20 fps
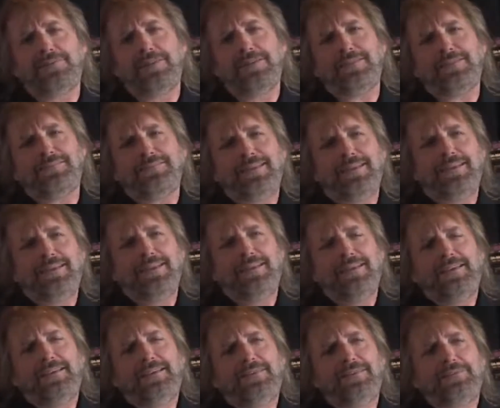they
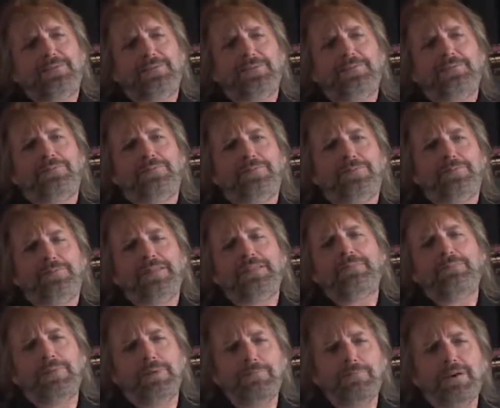sort of.
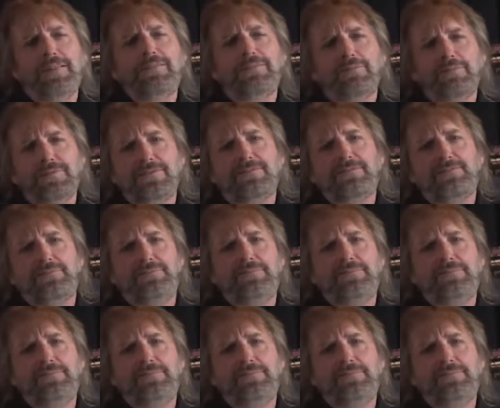But my mother was